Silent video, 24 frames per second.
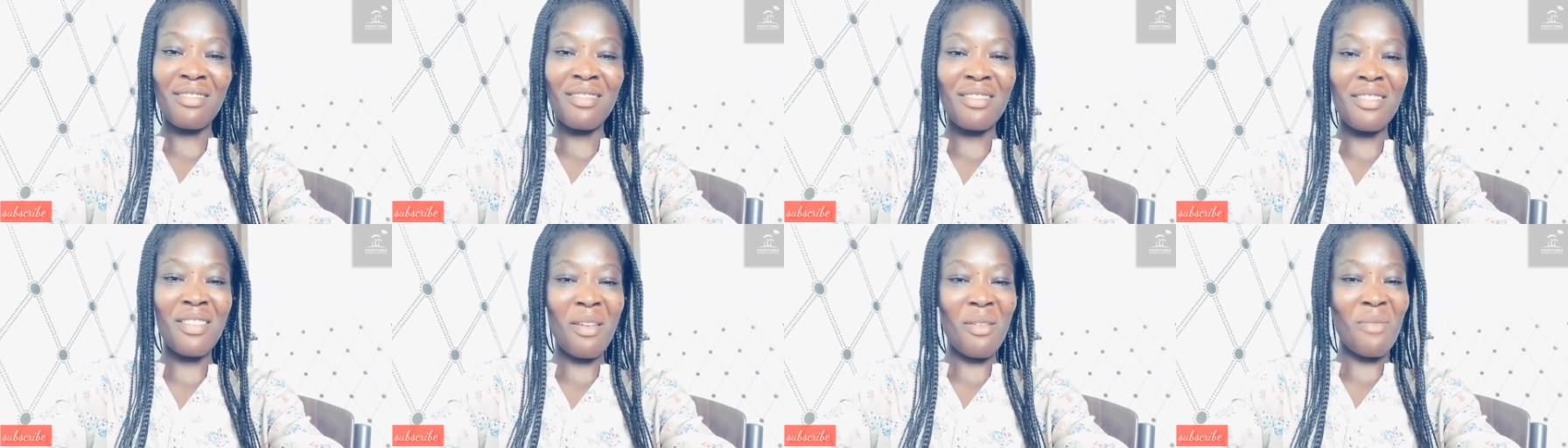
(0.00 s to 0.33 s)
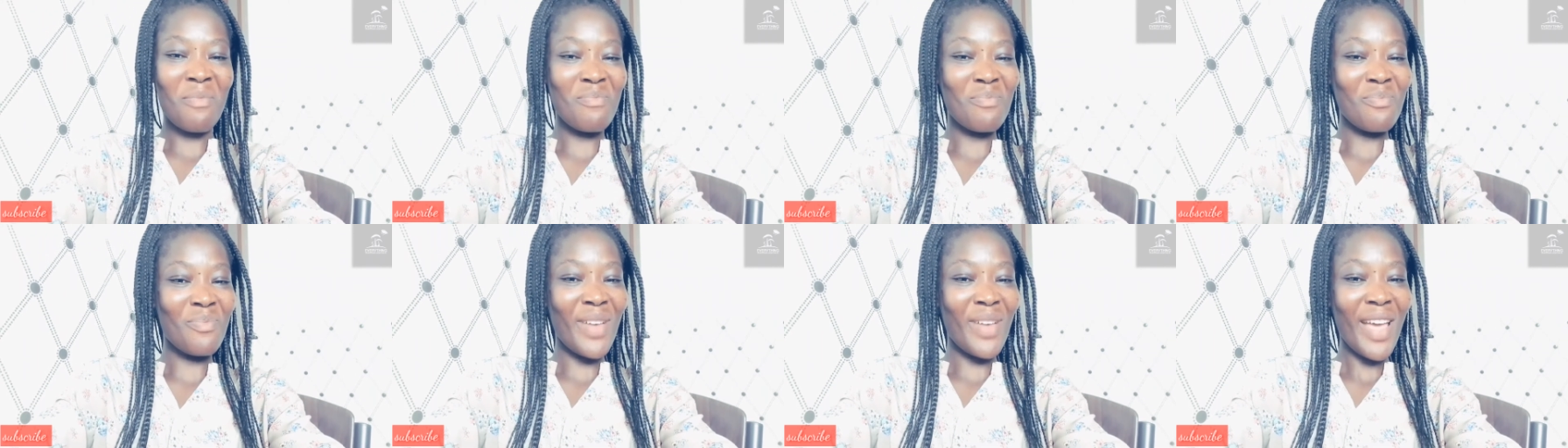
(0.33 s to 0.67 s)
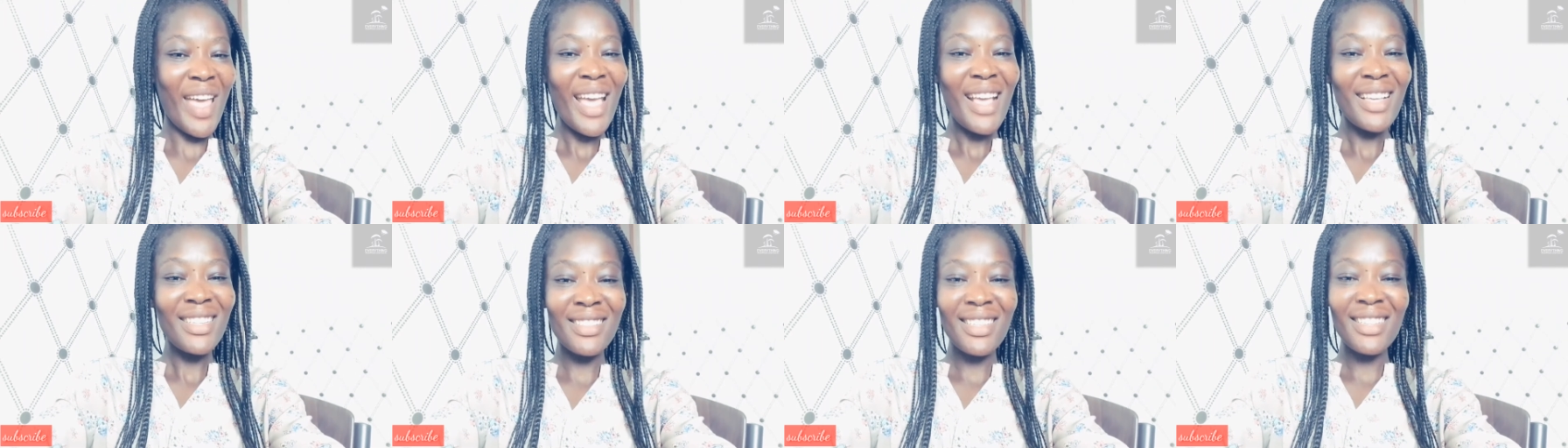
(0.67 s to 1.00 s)
the
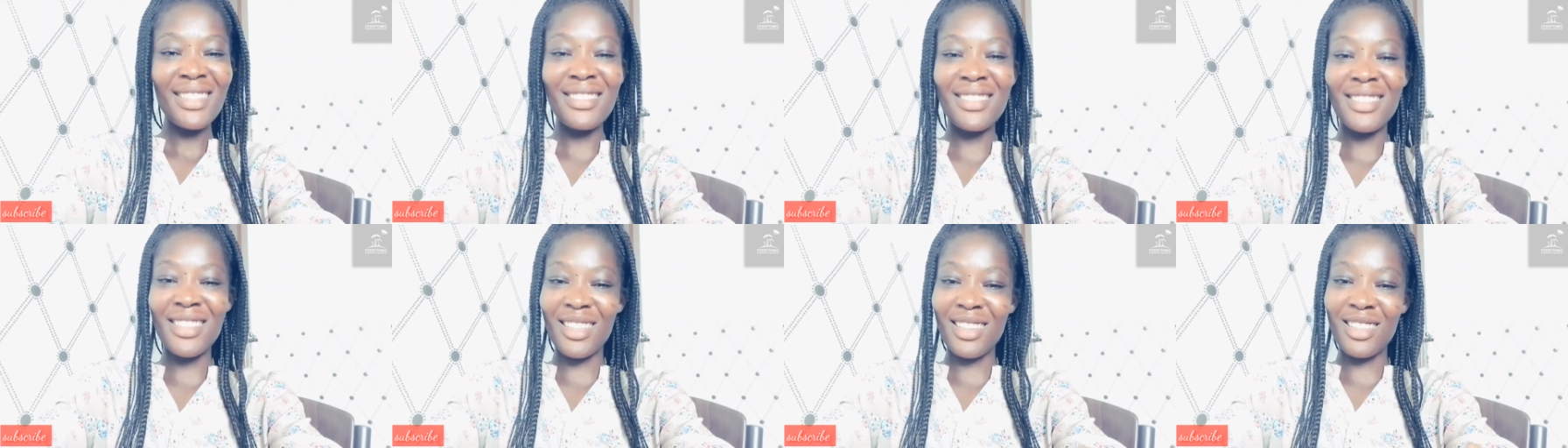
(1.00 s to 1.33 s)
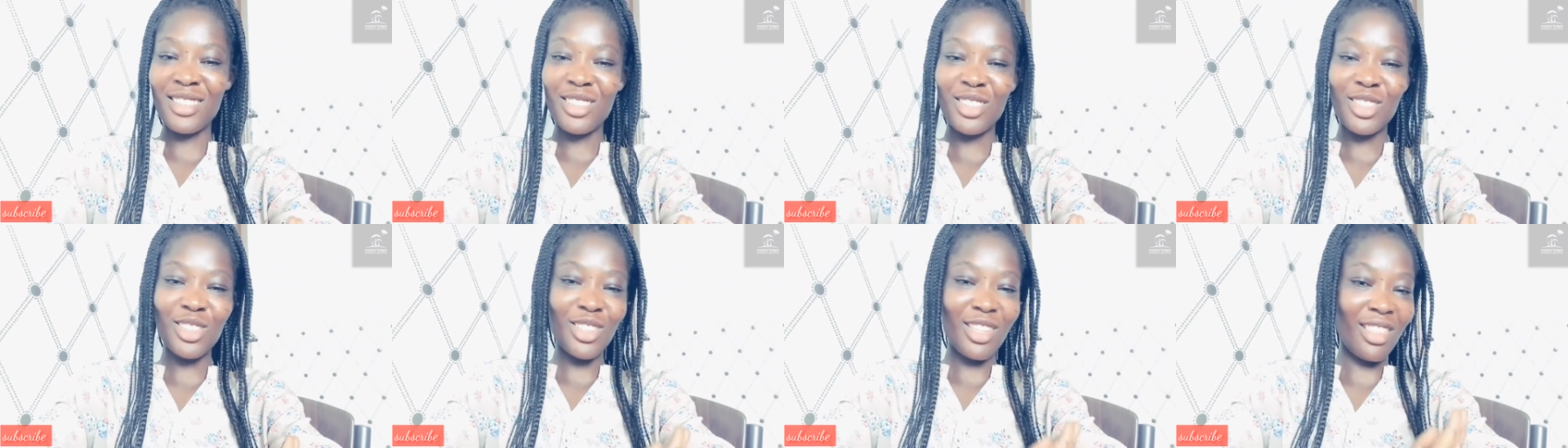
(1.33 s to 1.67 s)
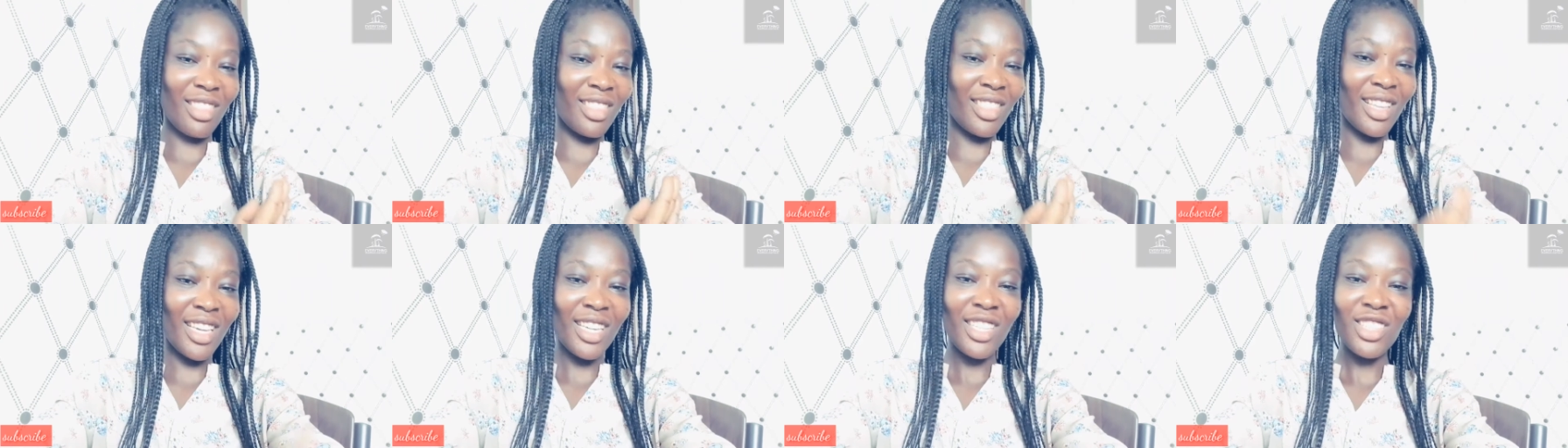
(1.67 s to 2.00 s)
basic delicious
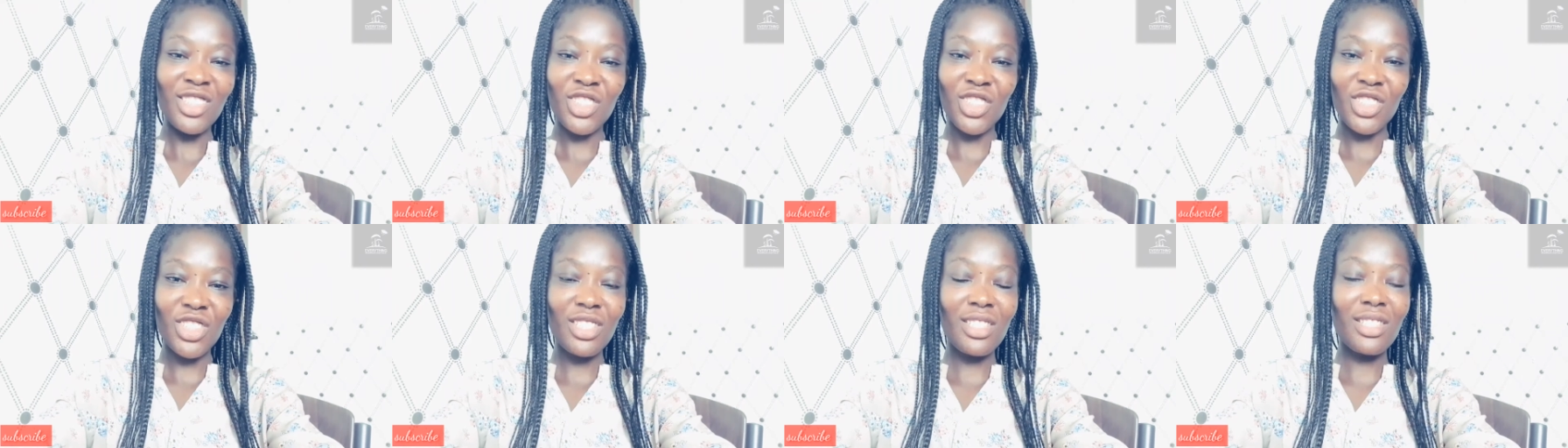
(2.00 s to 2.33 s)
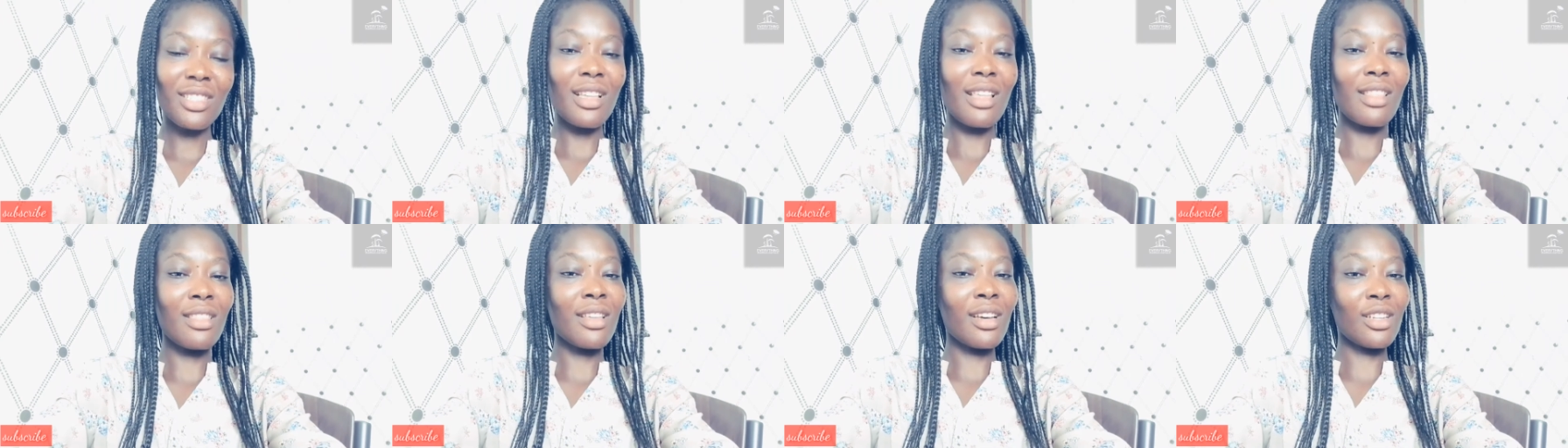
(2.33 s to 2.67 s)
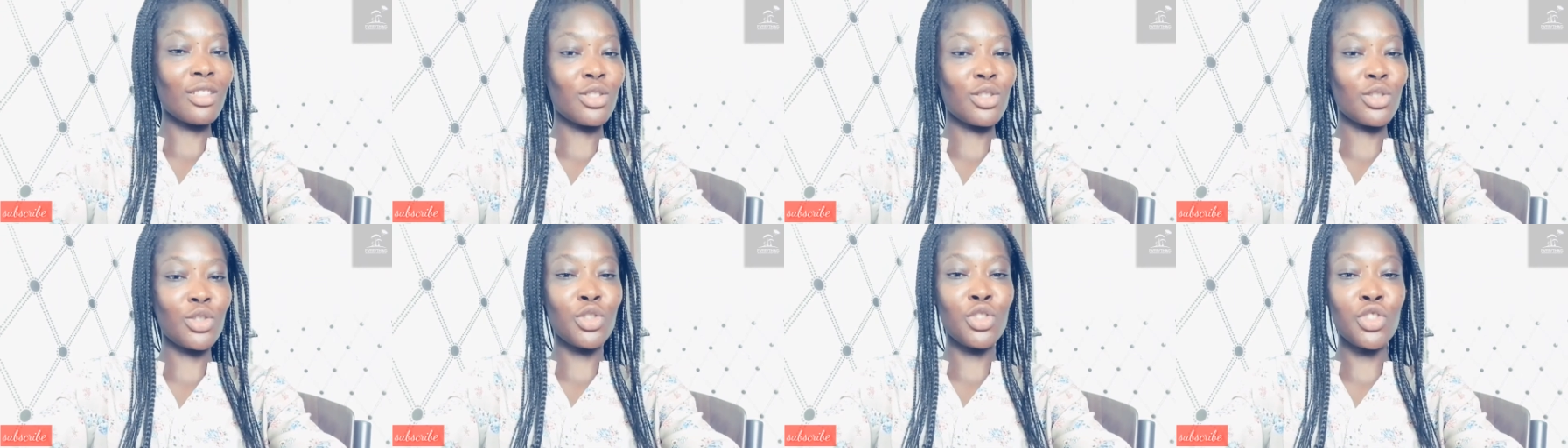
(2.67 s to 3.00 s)
dishes that
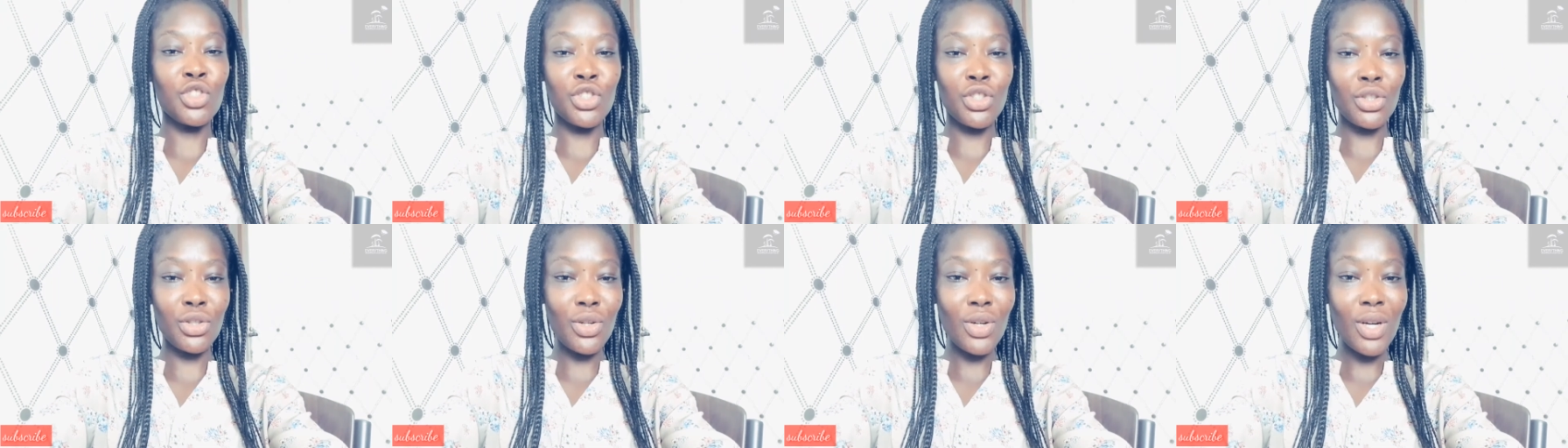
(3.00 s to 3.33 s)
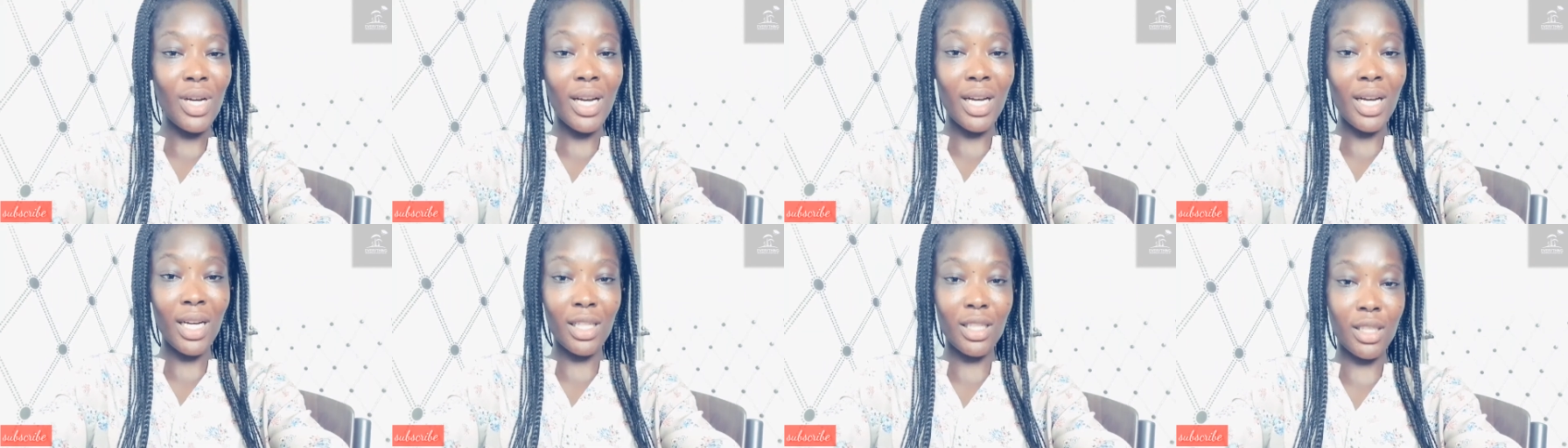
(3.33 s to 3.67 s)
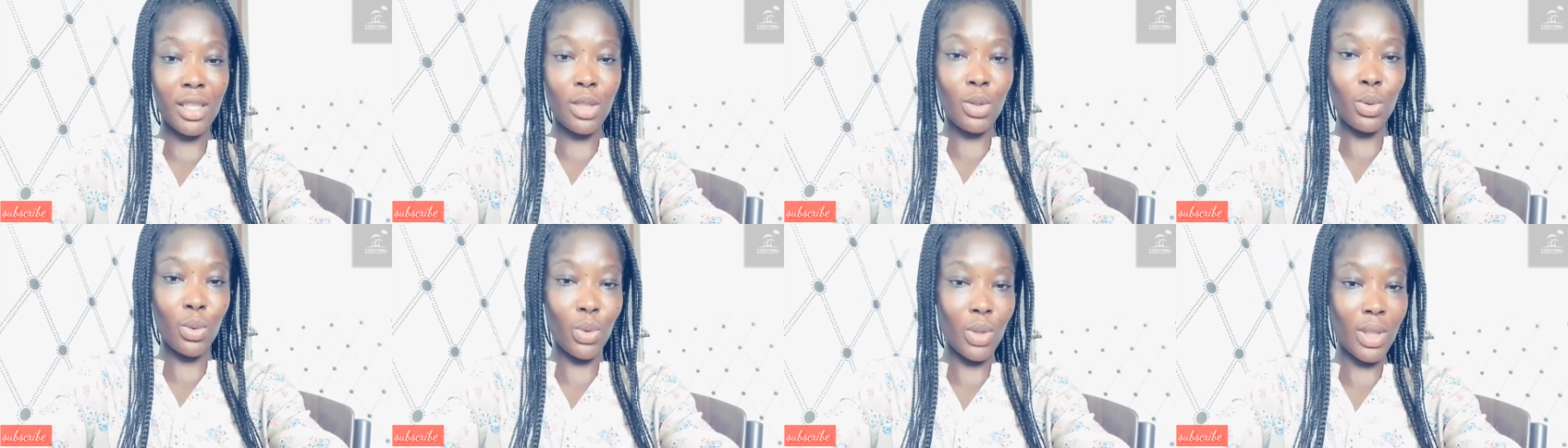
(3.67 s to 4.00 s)
you can
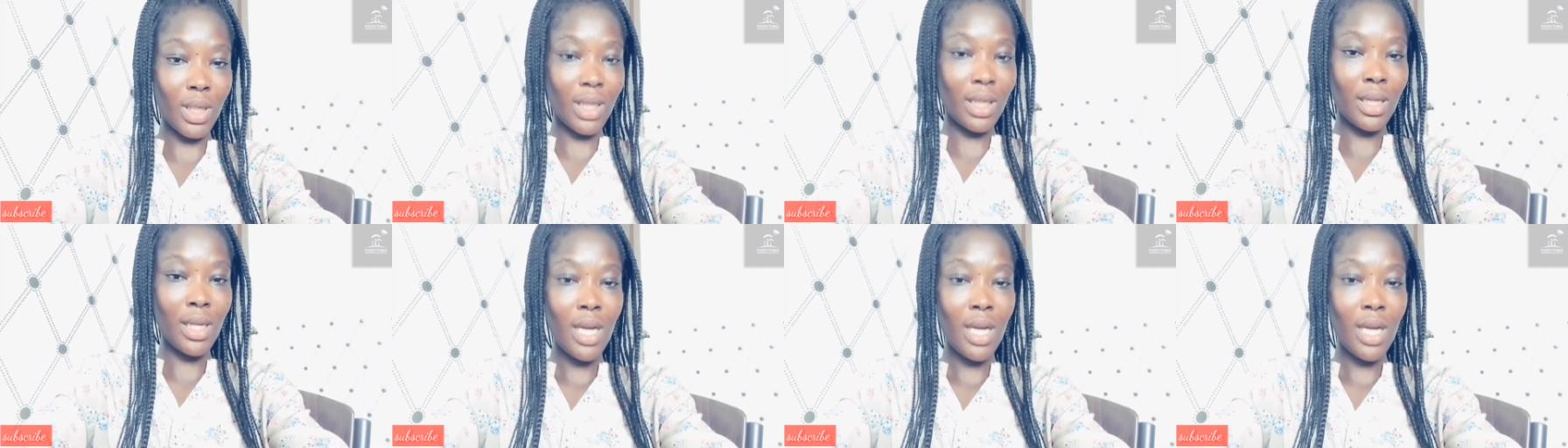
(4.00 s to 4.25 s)
cook